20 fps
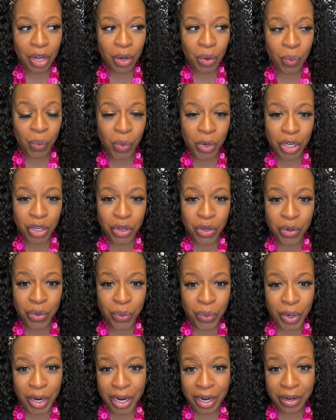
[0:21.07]
when
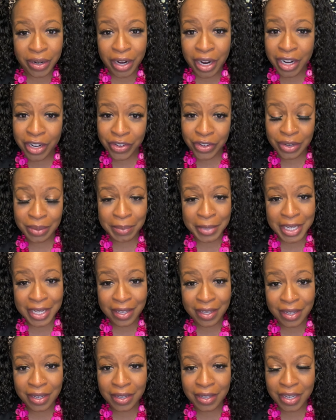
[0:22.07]
you are on your
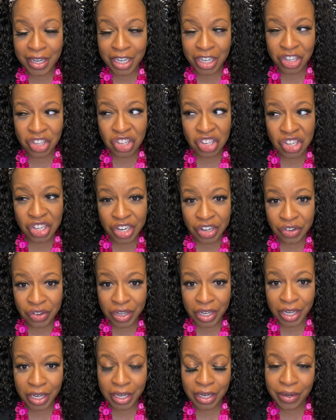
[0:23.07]
menses, like it's
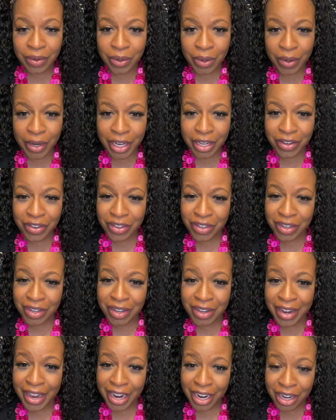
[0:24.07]
dirty, you know, like there's a
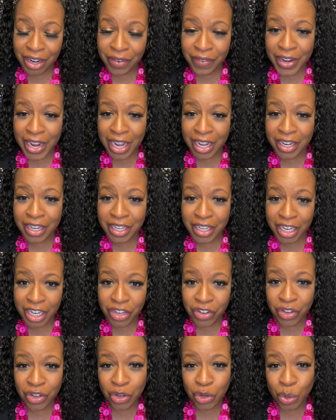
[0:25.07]
negative
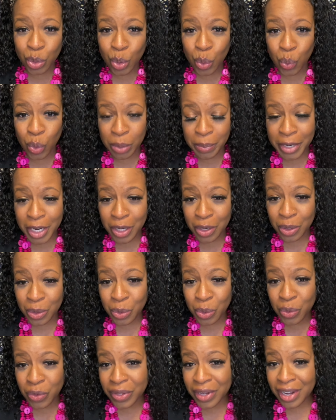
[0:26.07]
connotation to a woman
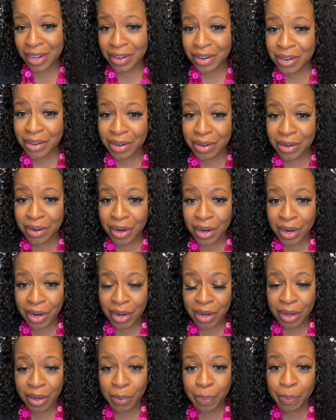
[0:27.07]
who's on her
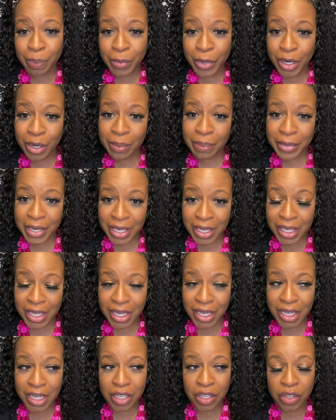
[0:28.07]

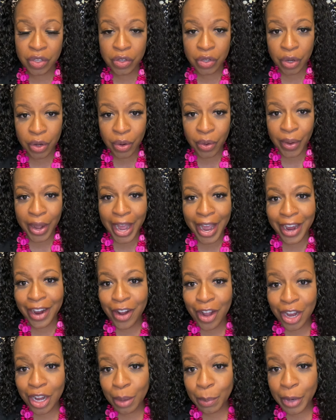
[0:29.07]
menses. So I
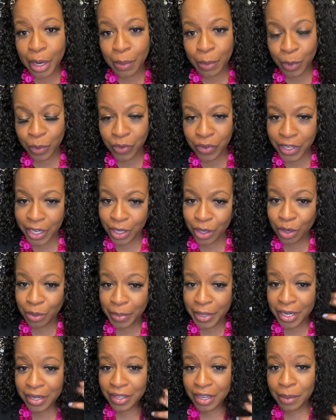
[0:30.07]
call it my moon cycle
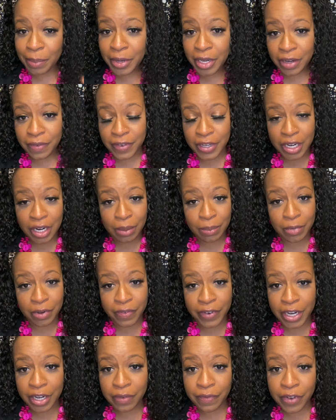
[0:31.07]
because I believe that I'm
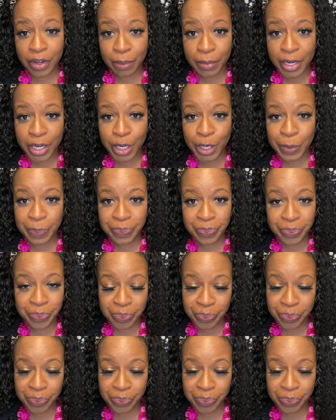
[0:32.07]
divine feminine.